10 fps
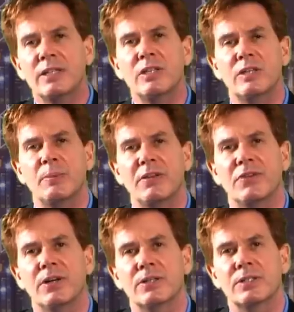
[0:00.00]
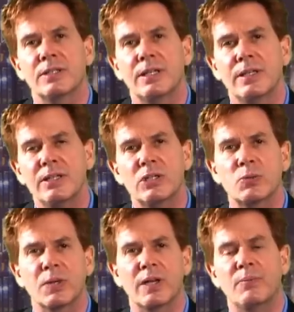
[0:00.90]
Listen to me, folks. This
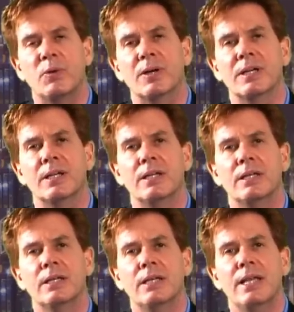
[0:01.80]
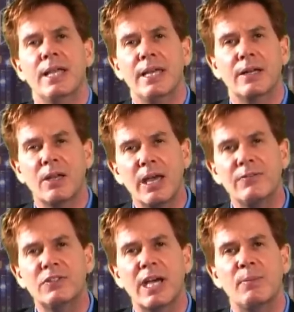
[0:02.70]
is real important. In a
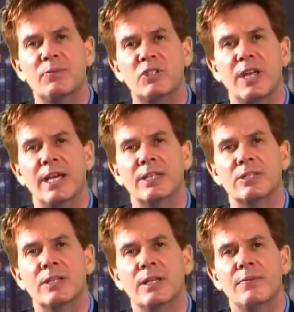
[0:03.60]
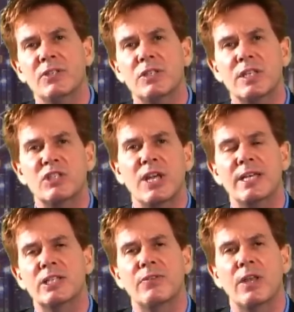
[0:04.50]
lifetime of chance, this is a
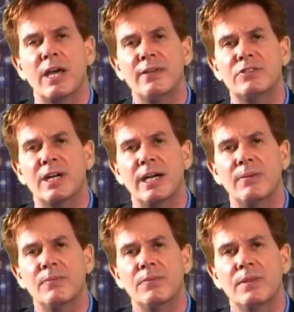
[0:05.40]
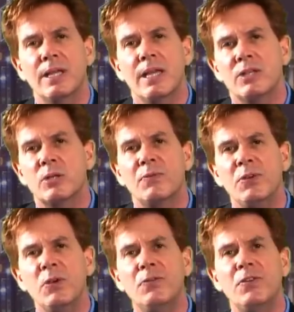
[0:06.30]
chance of a lifetime. So if
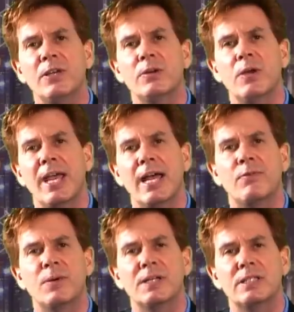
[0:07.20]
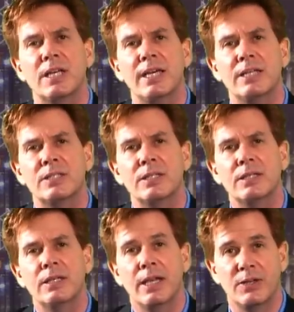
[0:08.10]
you feel you have what it takes,
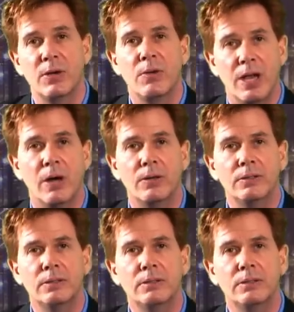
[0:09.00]
and you'll know,